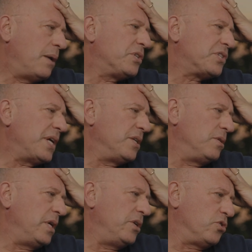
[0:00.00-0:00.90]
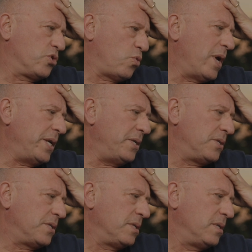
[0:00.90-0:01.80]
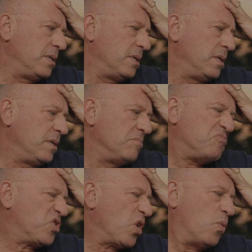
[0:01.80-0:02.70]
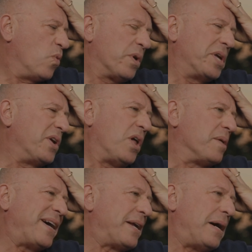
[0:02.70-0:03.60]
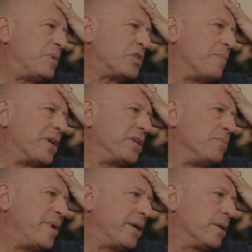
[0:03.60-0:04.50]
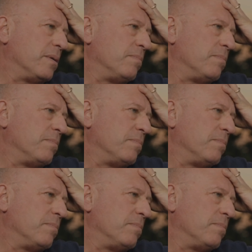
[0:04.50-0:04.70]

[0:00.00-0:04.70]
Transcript: would say in your 20s, don't worry at all about how much money you make.